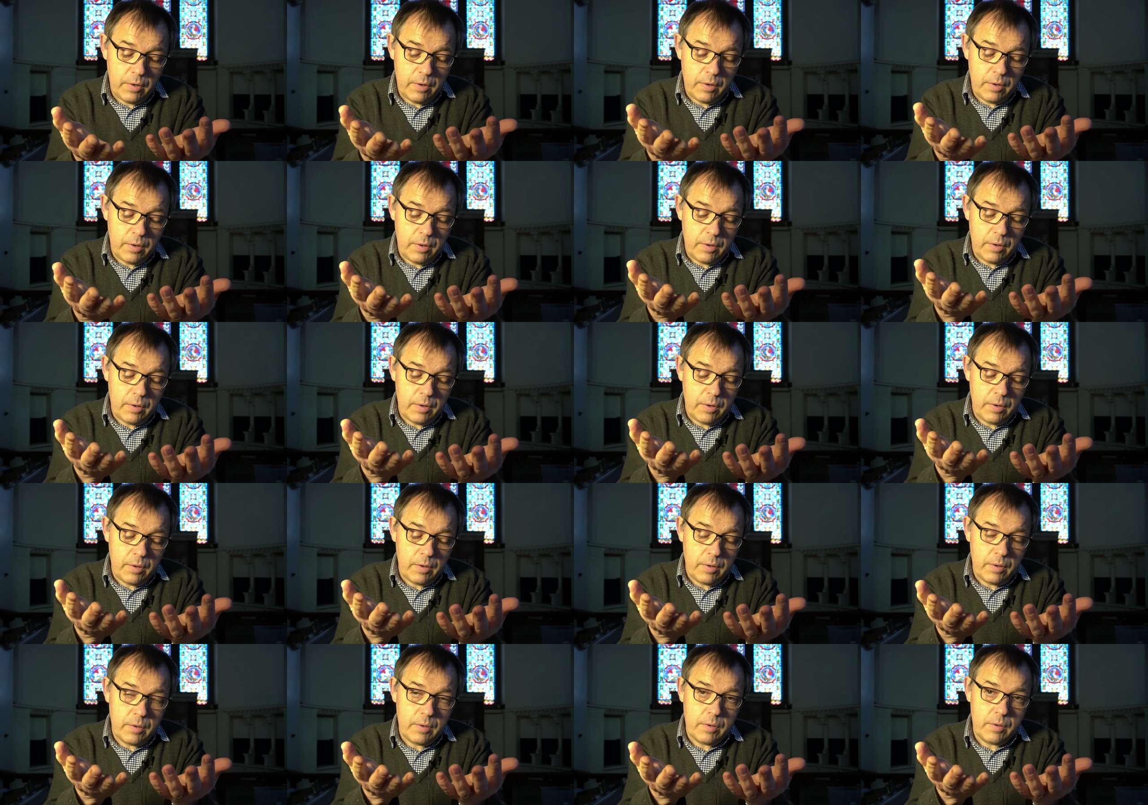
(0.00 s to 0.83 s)

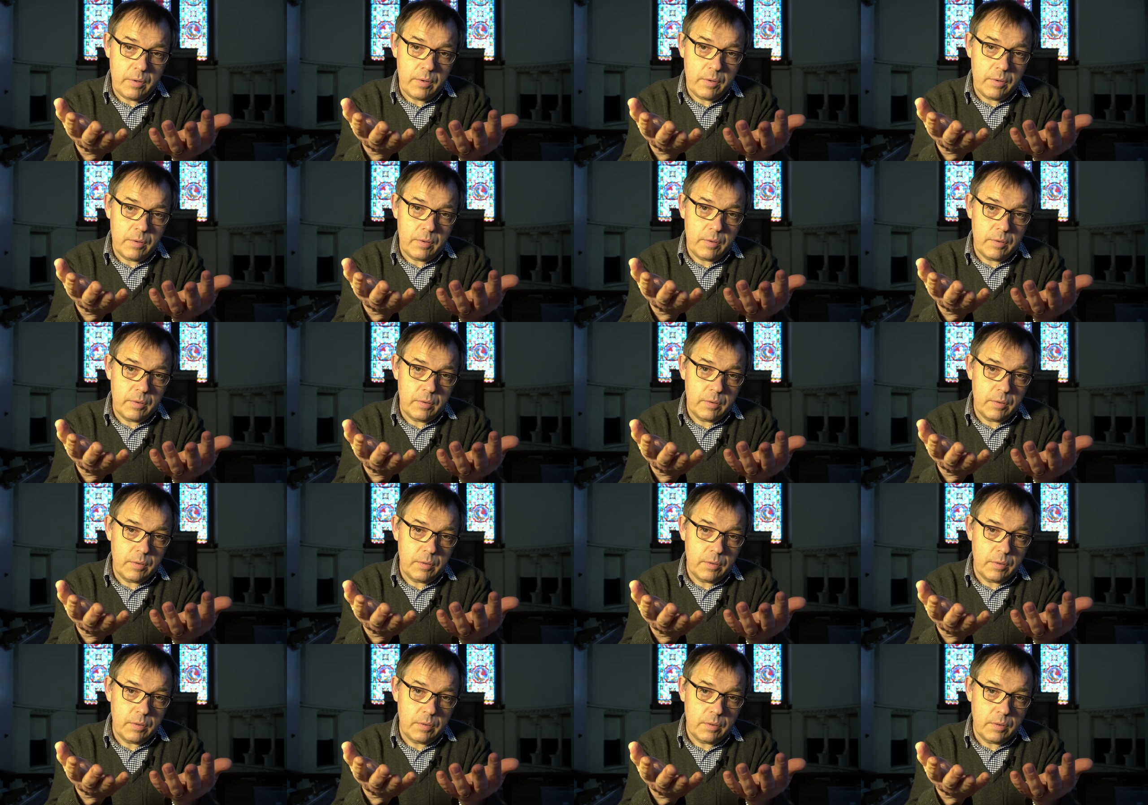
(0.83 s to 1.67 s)

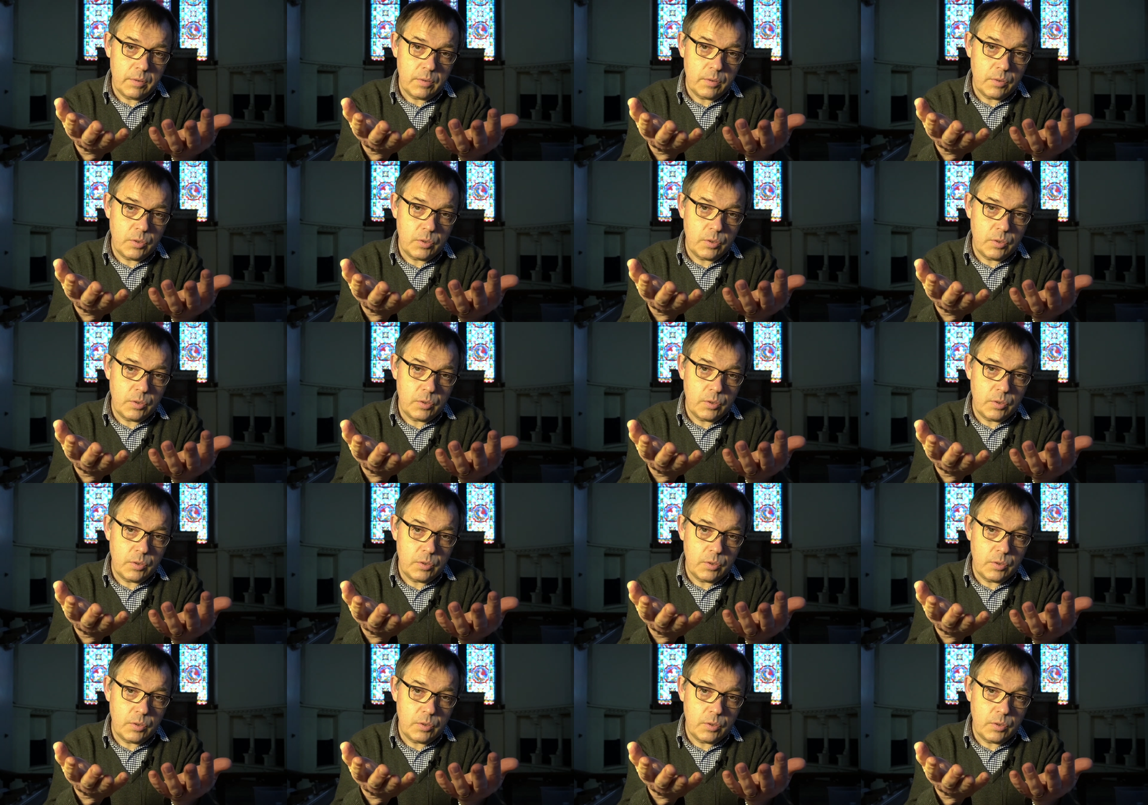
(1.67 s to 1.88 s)
(silence)